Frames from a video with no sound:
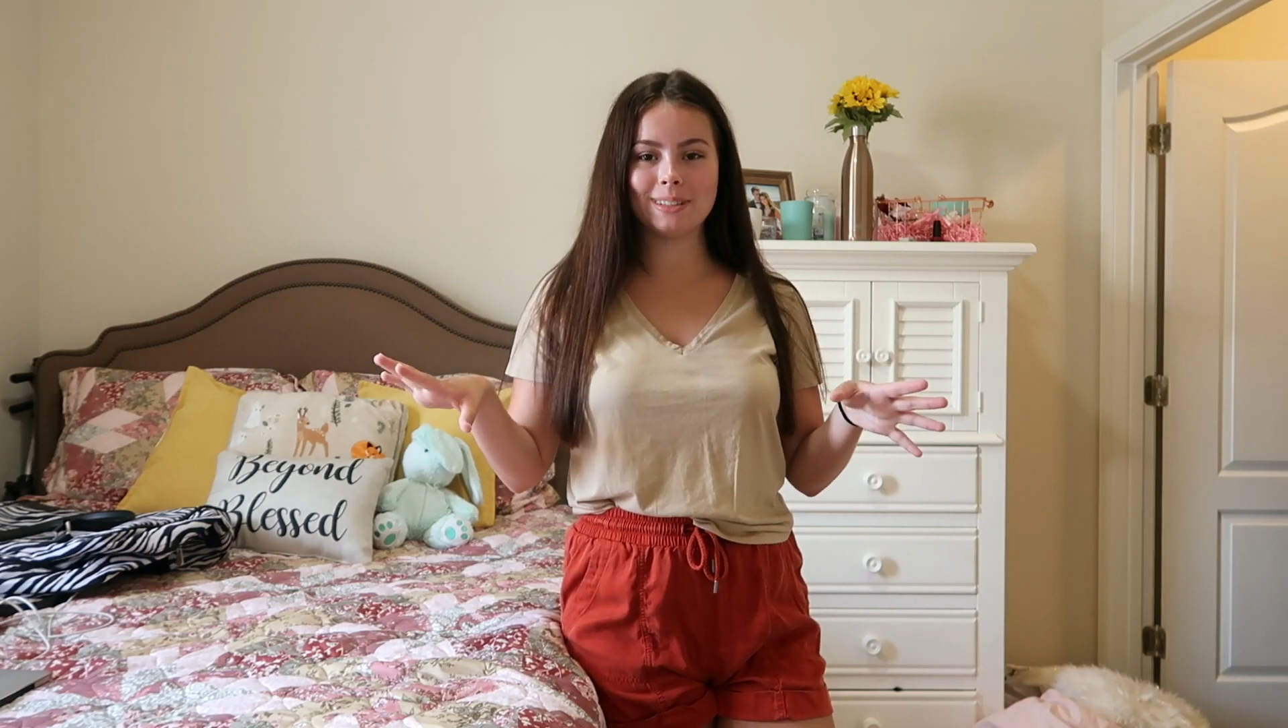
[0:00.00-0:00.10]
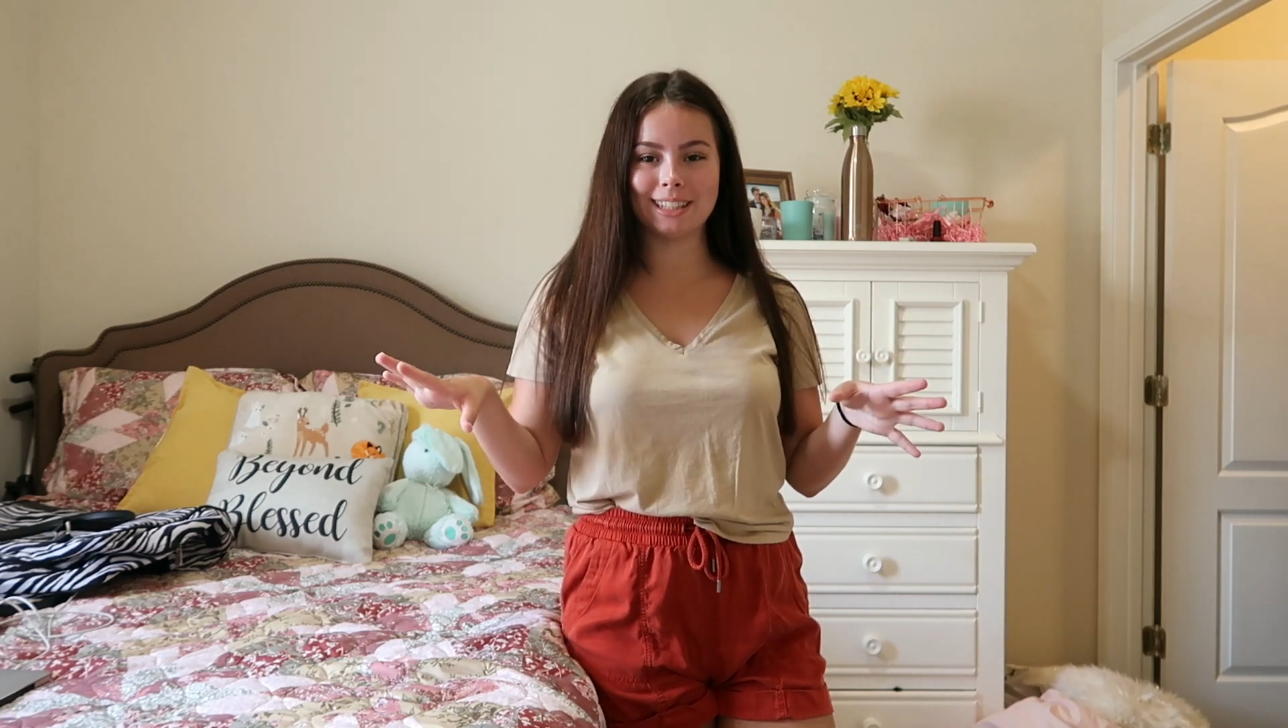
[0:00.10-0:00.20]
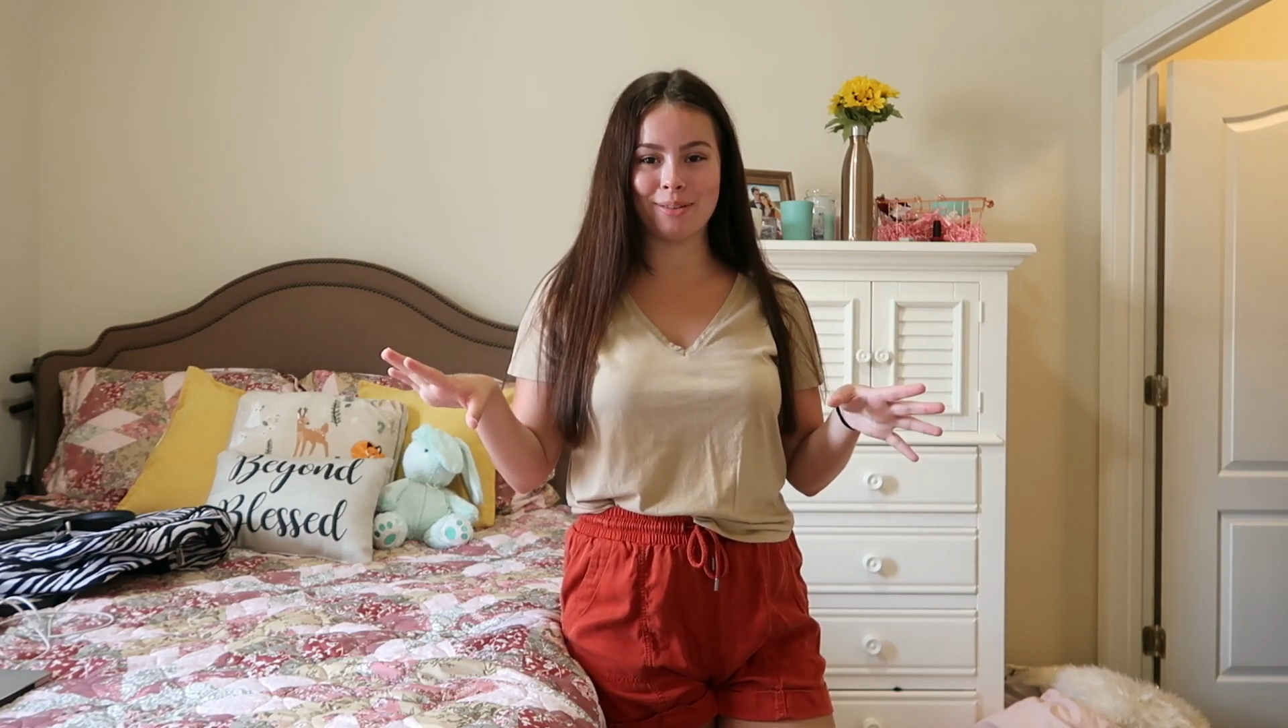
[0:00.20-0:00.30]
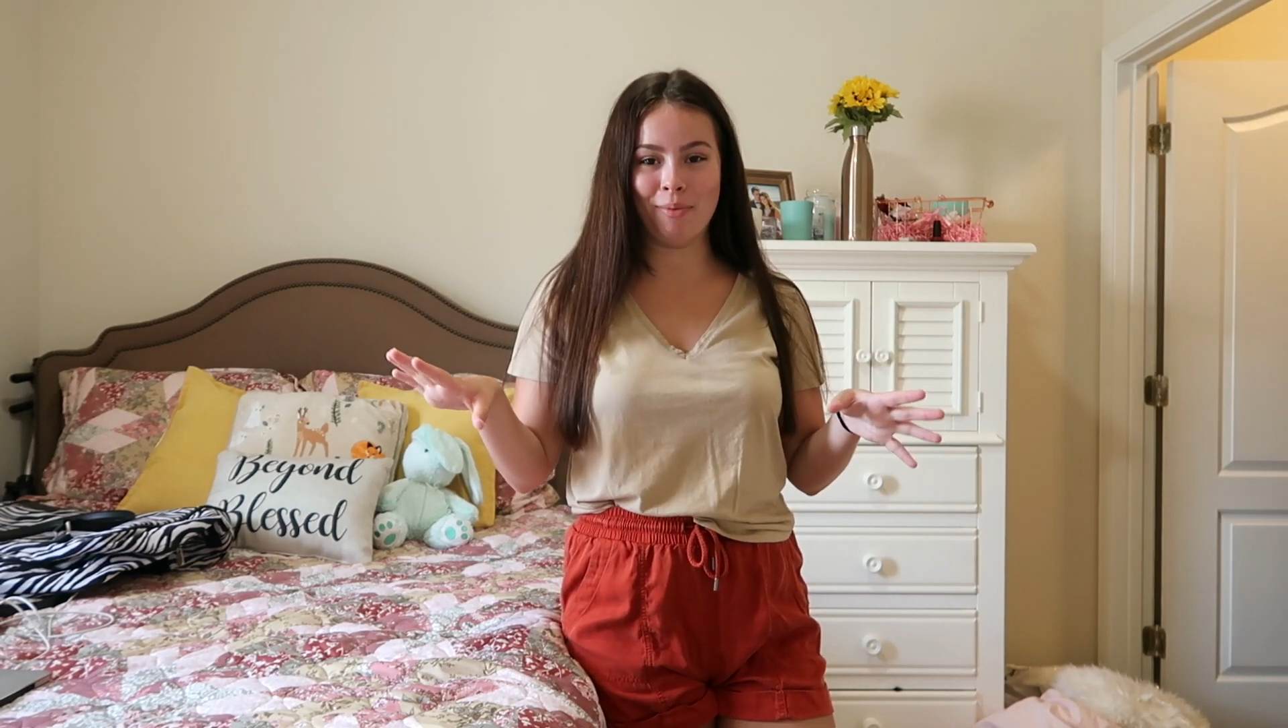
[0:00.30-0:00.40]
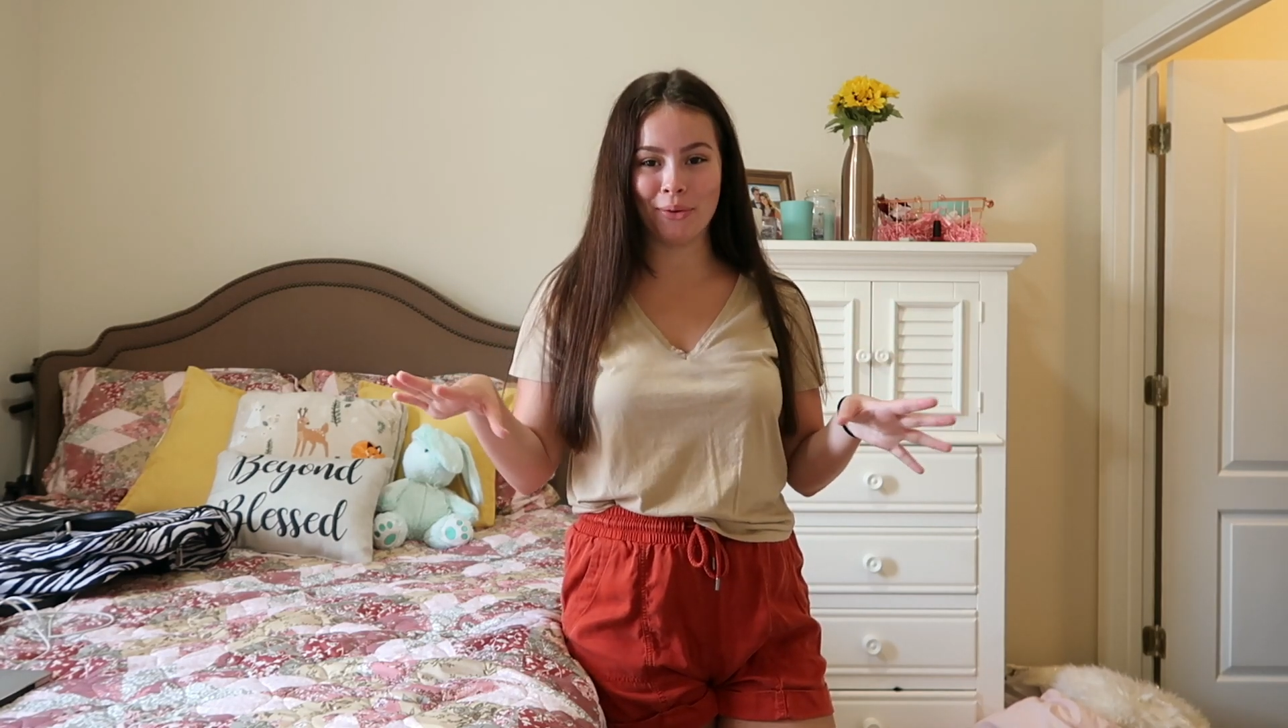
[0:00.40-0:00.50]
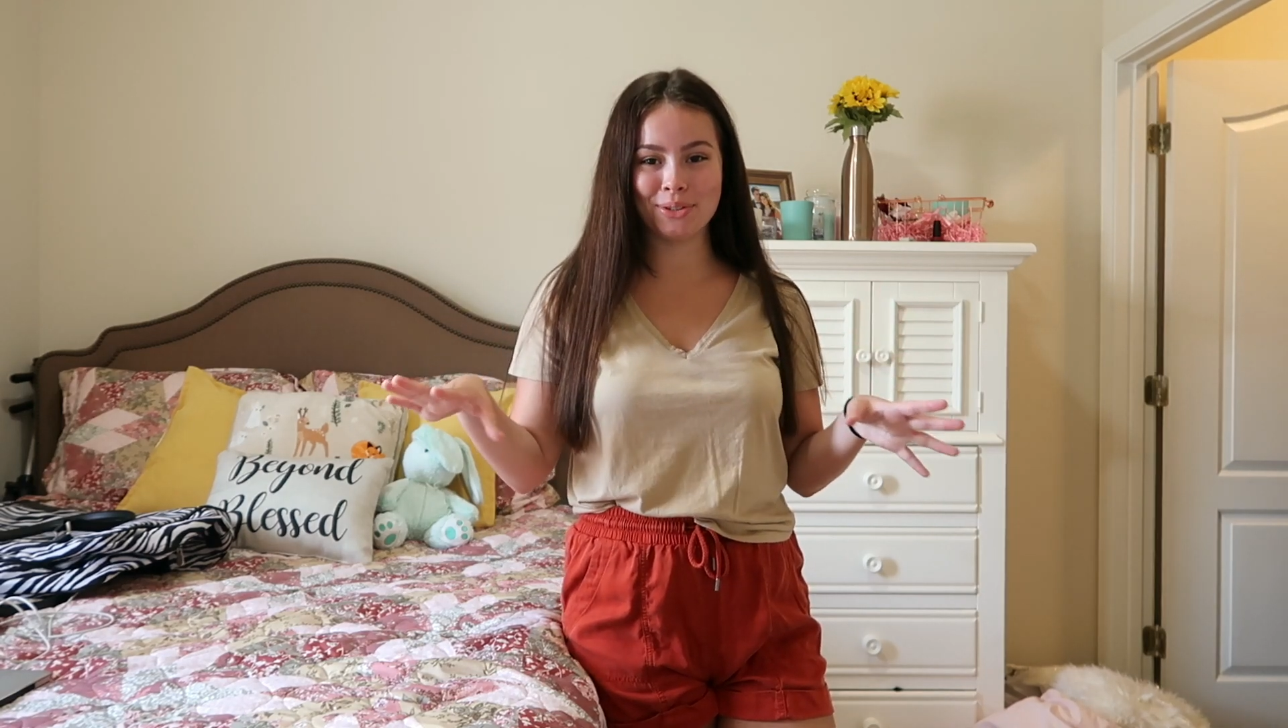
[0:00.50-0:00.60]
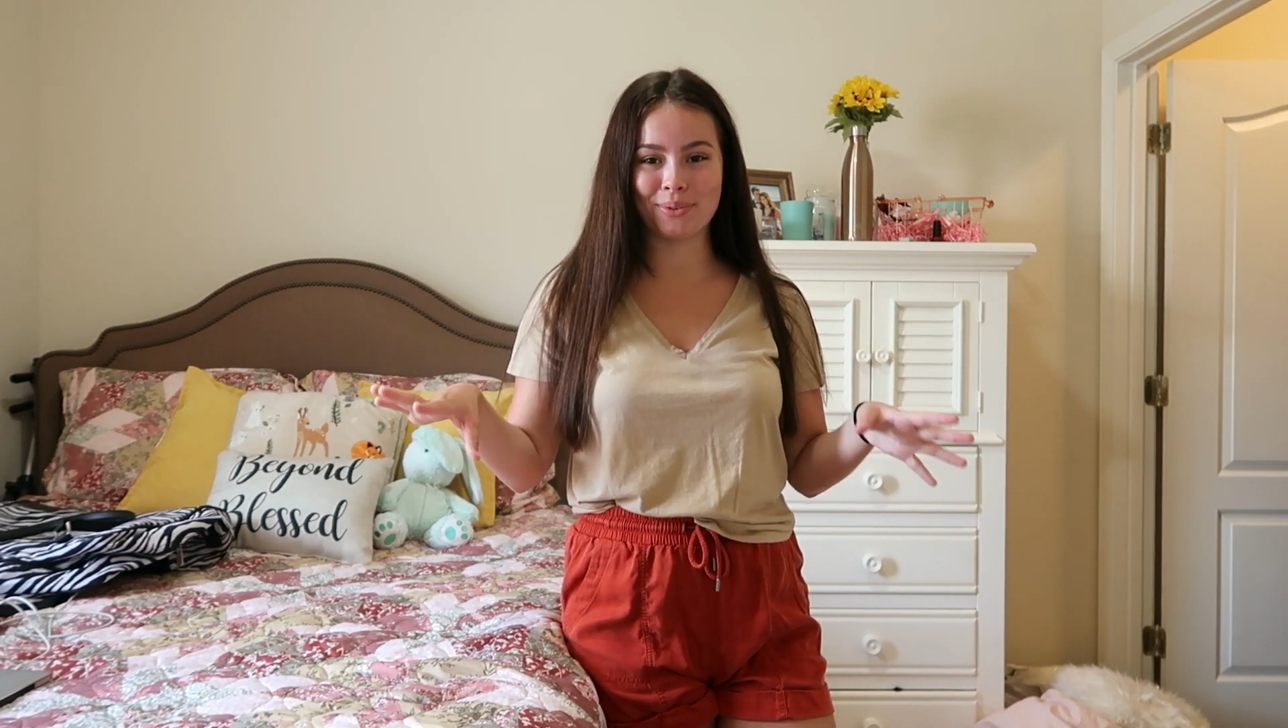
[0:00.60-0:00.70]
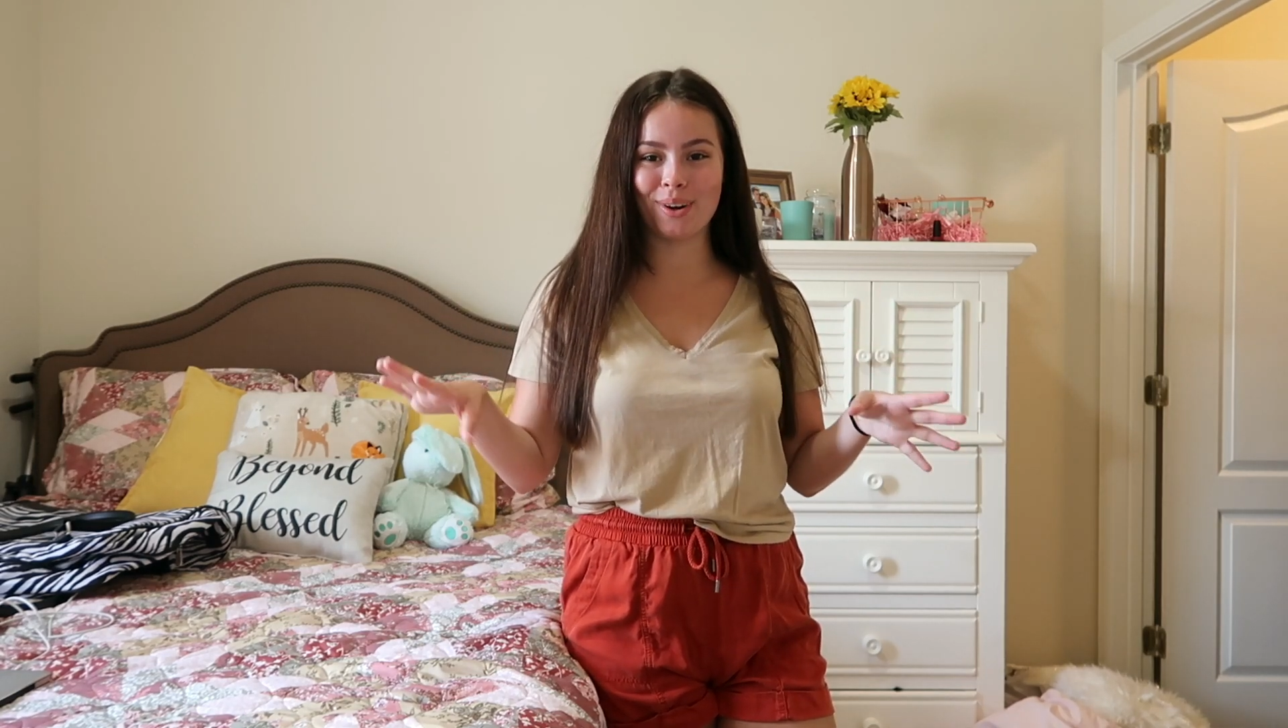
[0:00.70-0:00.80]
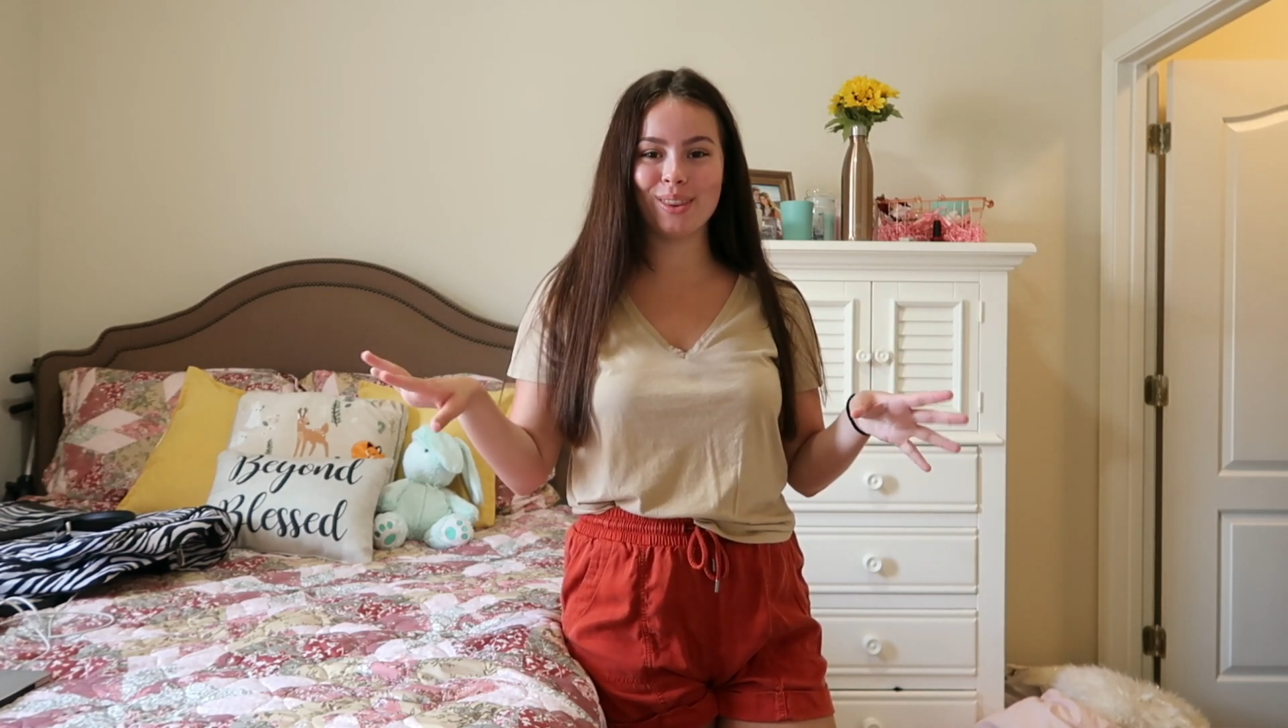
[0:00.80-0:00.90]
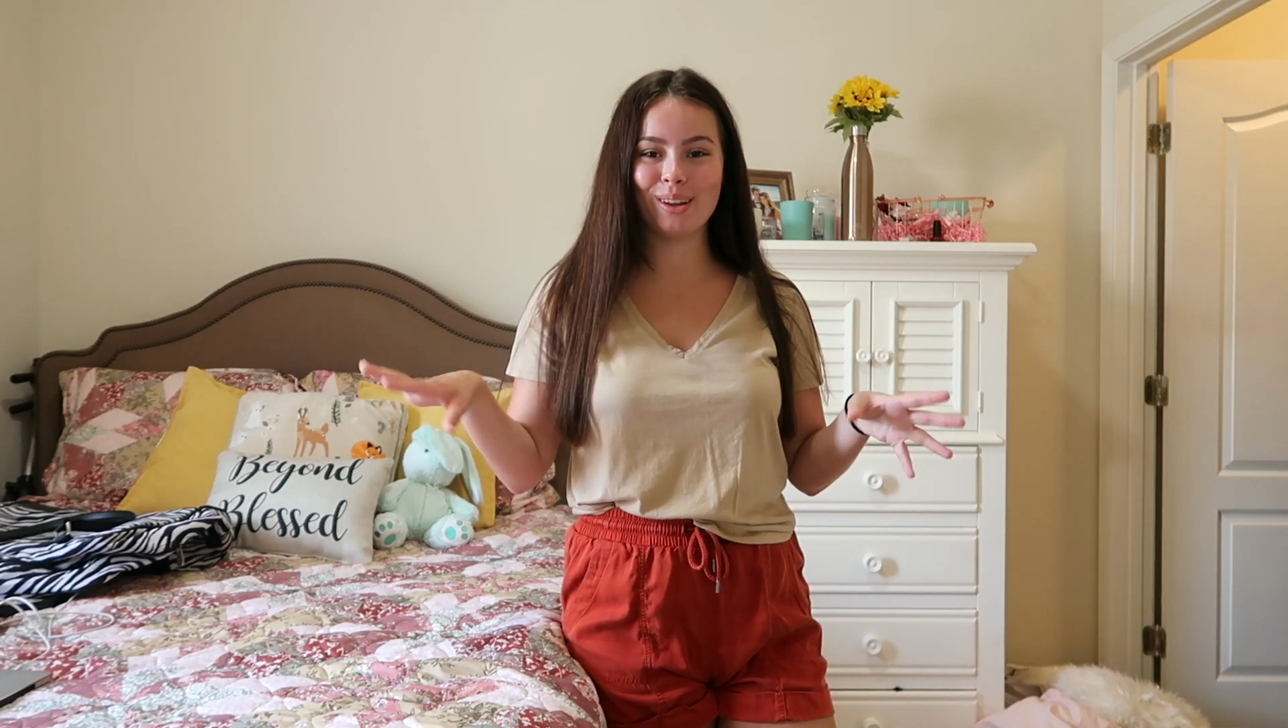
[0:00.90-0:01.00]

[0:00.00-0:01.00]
because I'm always worried